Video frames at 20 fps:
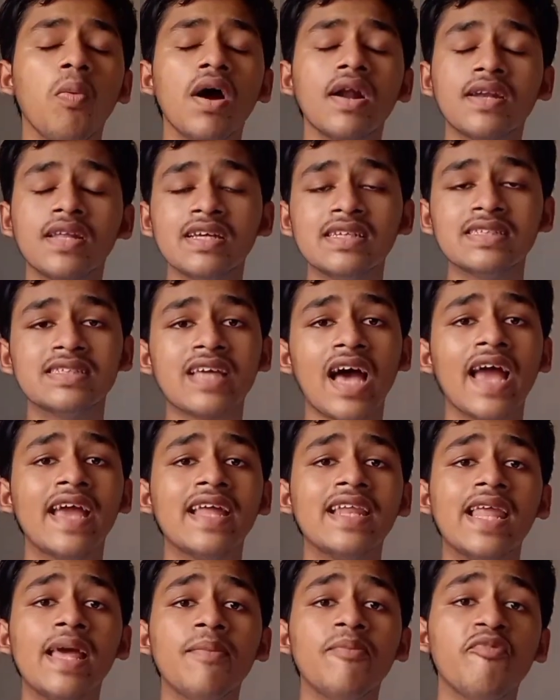What are
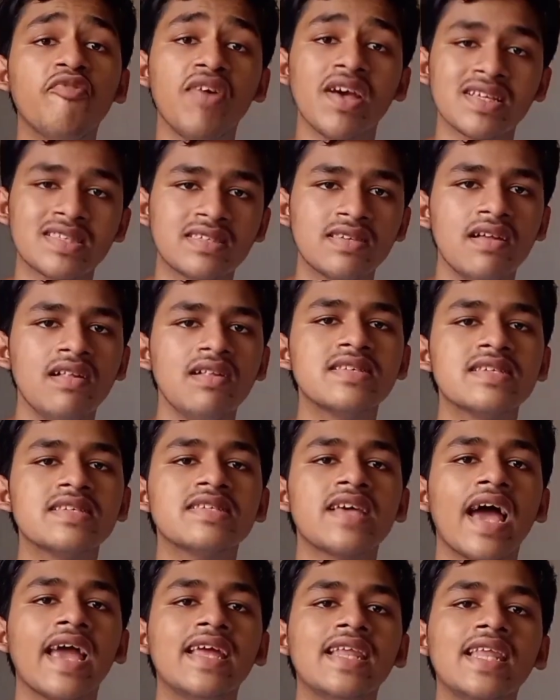xylem
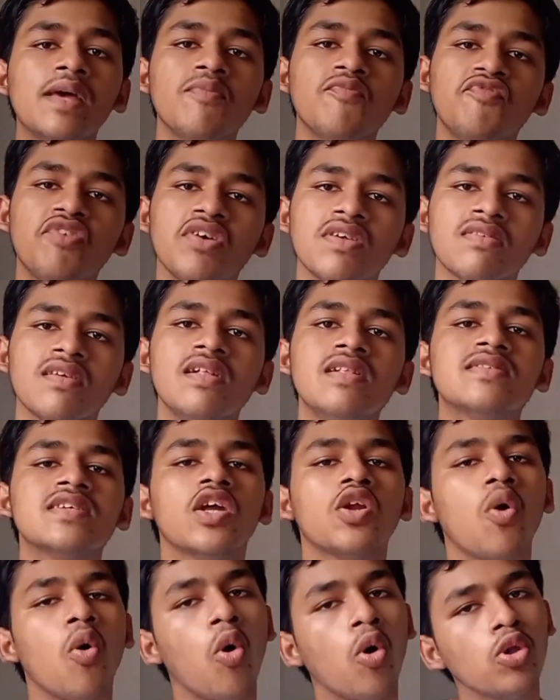vessels? Xylem
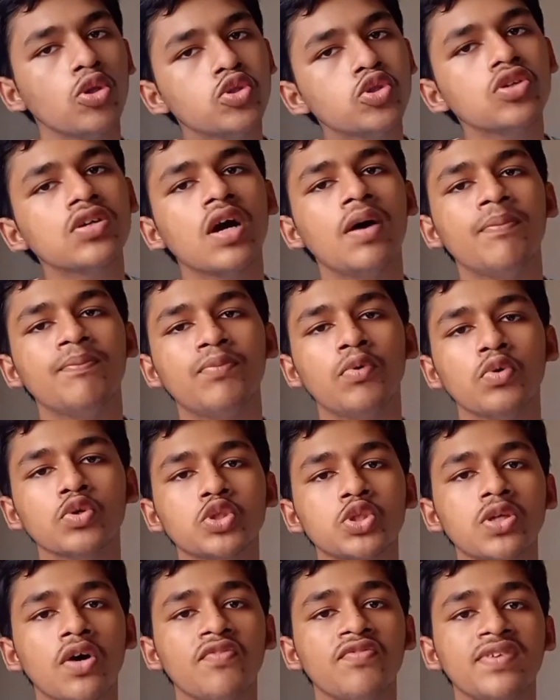vessels are also
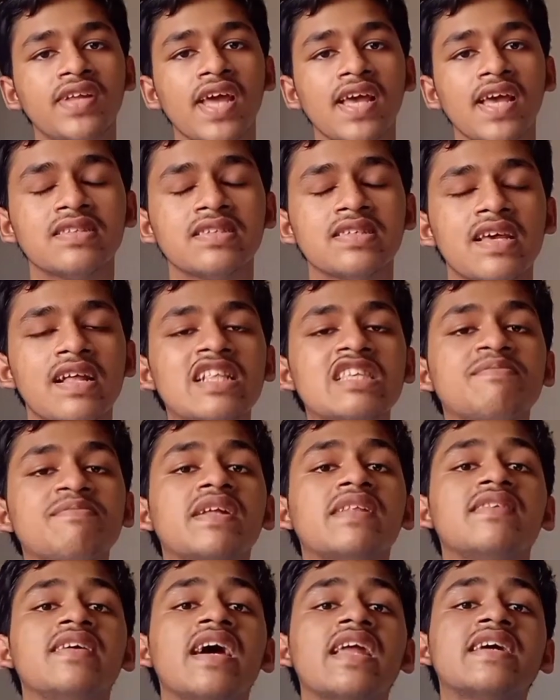composed dead
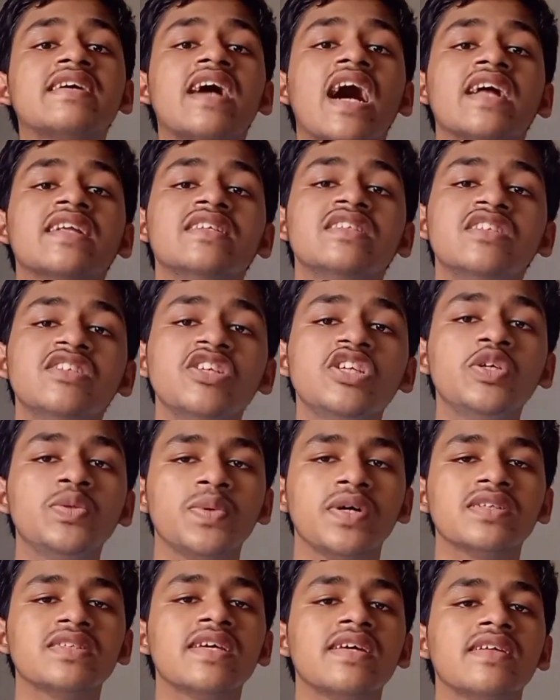cells, but they are
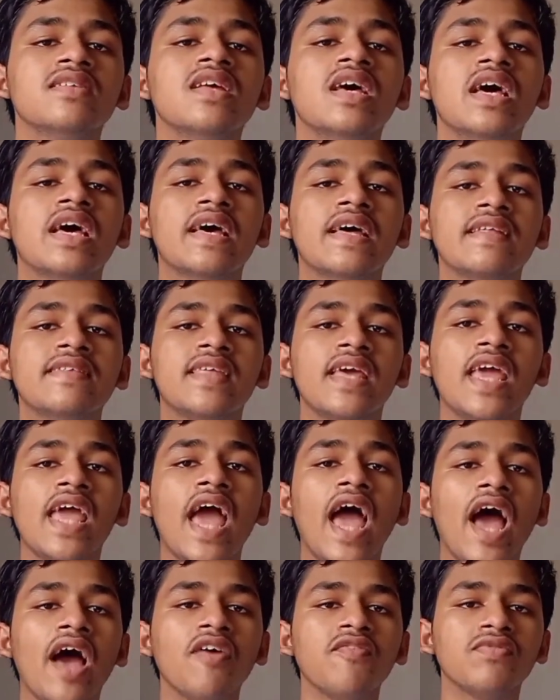continuous and
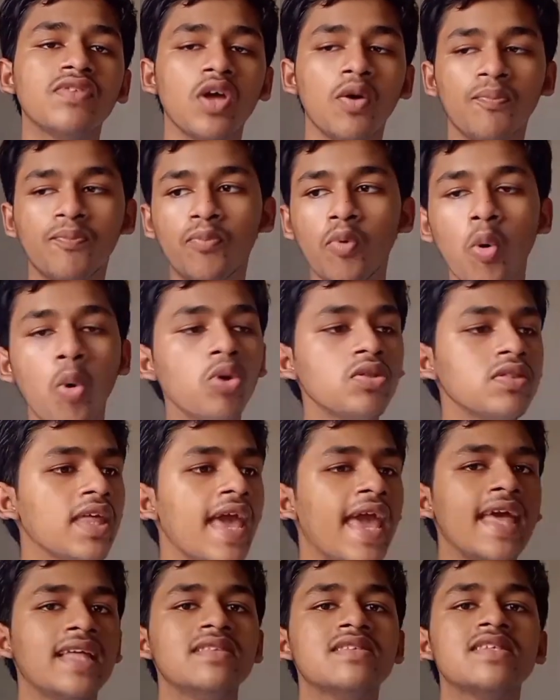they have the
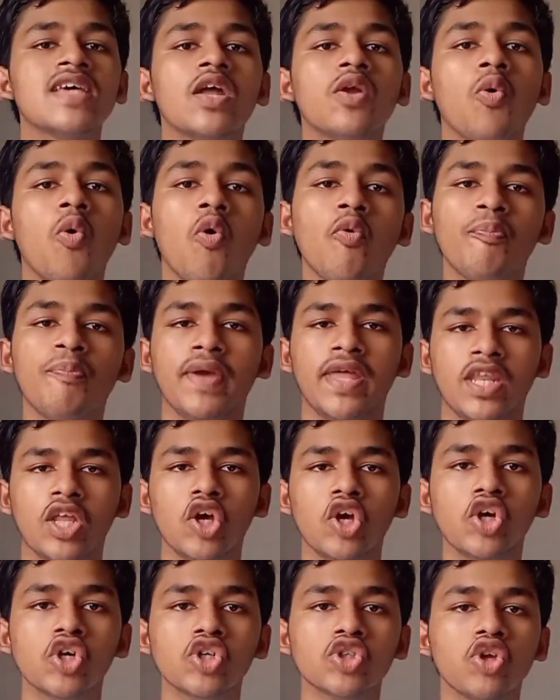both ends are
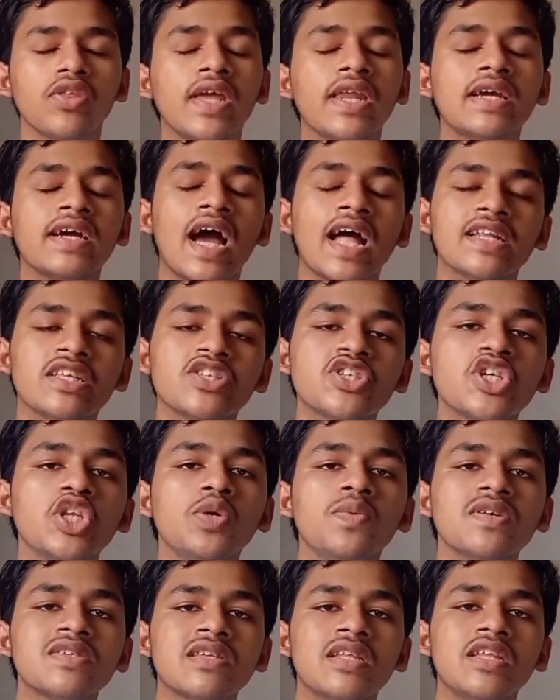open. So they are
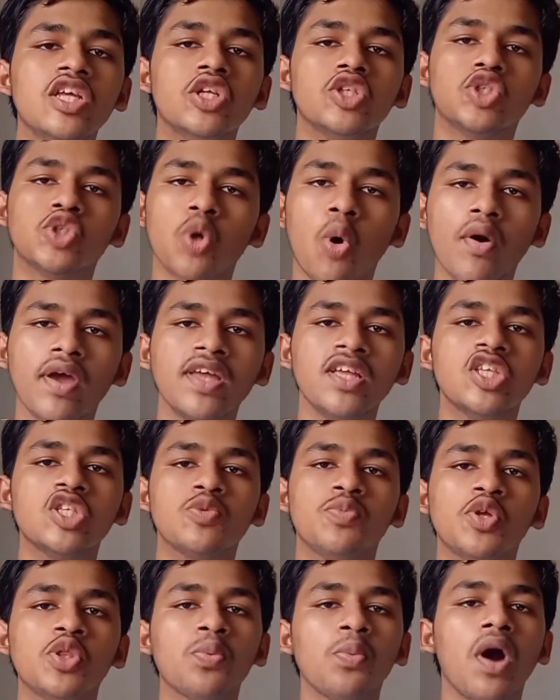continuously
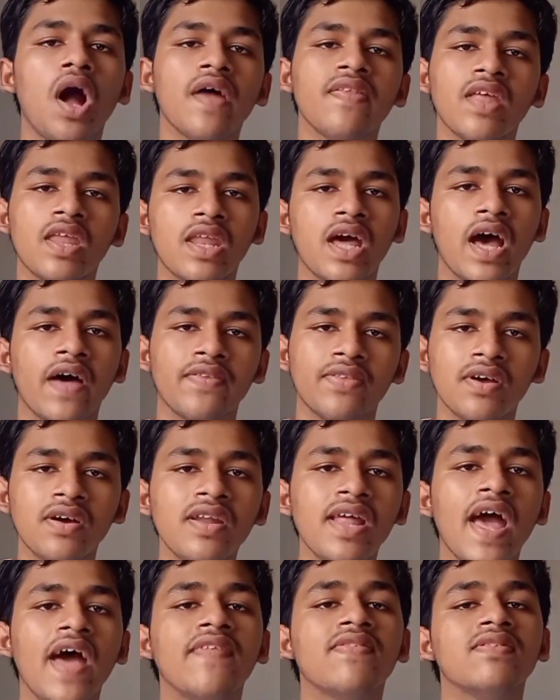joined with one
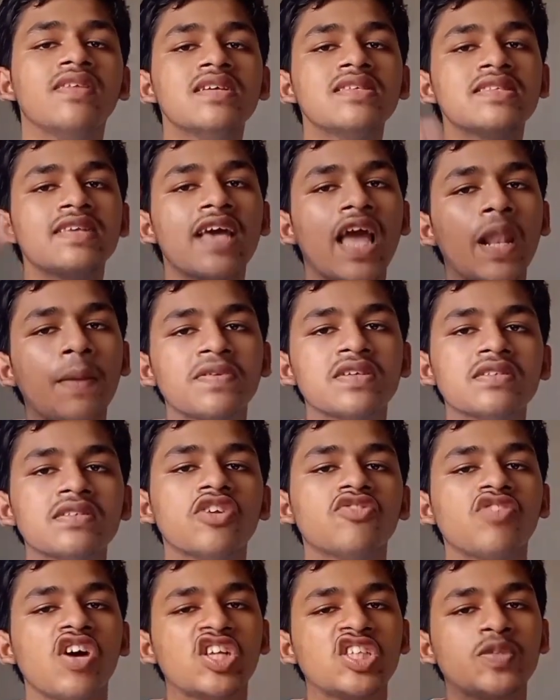another, and this
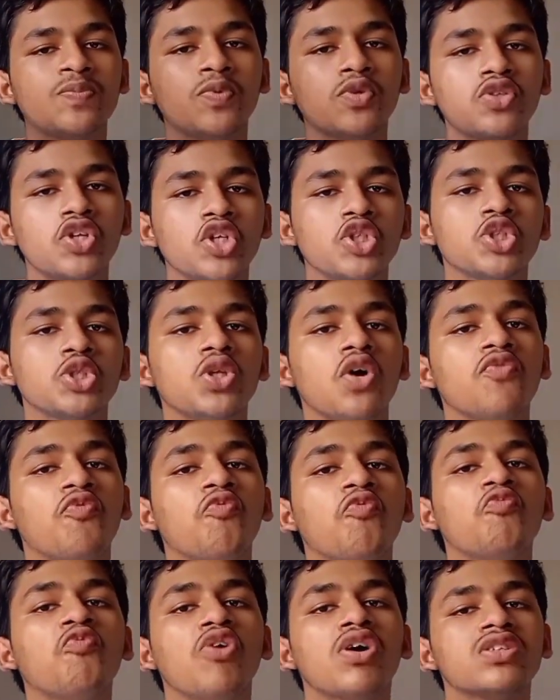helps in the transportation
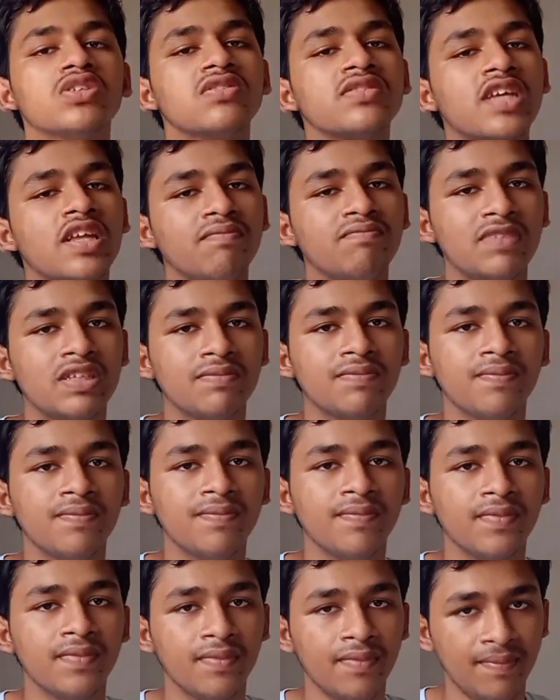of water and
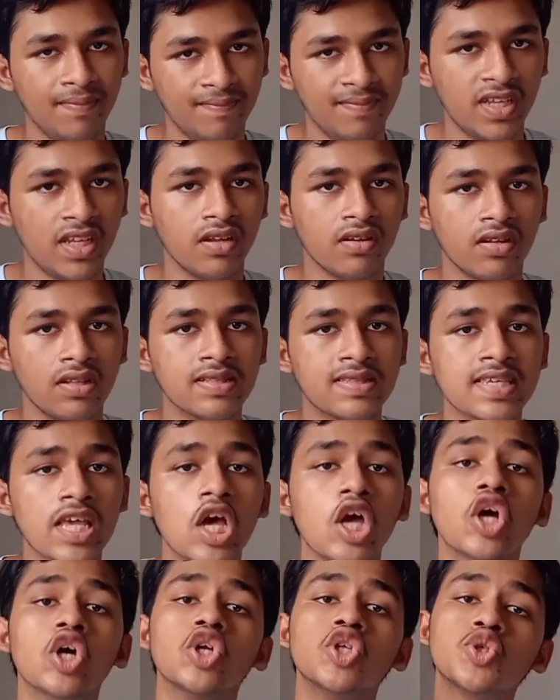
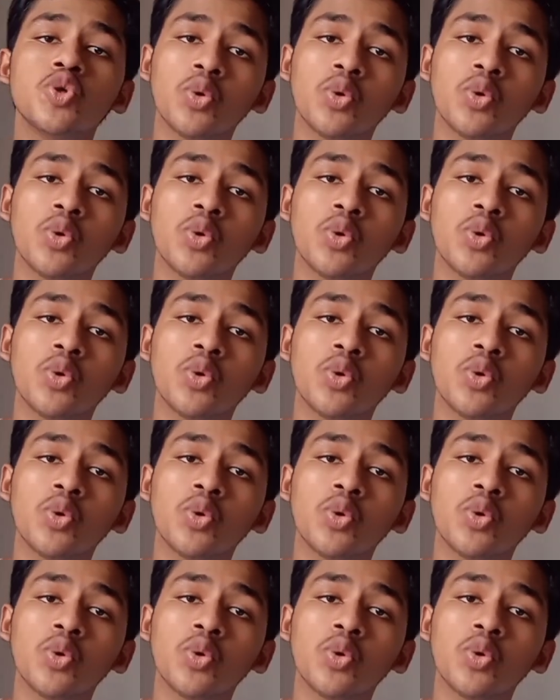minerals.